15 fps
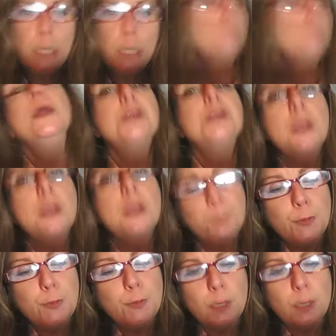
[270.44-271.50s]
Number
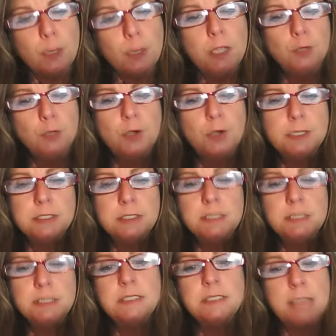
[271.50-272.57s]
3, you're going to see
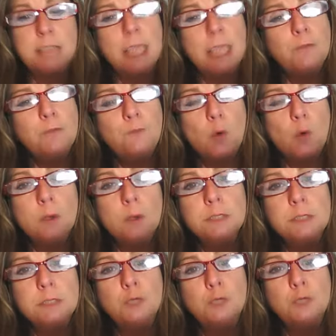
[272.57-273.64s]
stay informed and
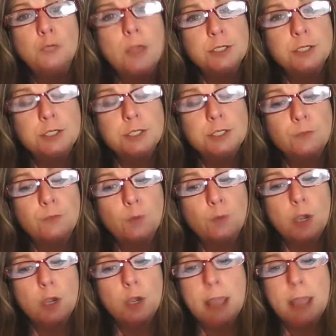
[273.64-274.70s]
register for
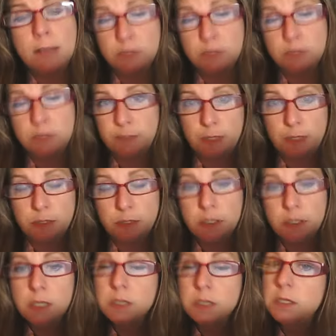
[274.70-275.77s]
announcements.
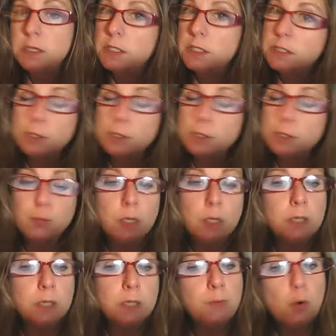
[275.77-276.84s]
This is real
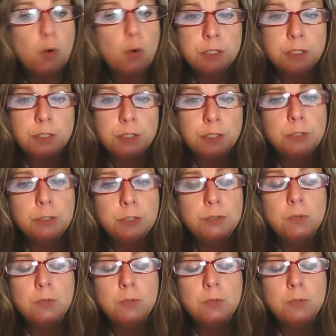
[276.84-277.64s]
important too.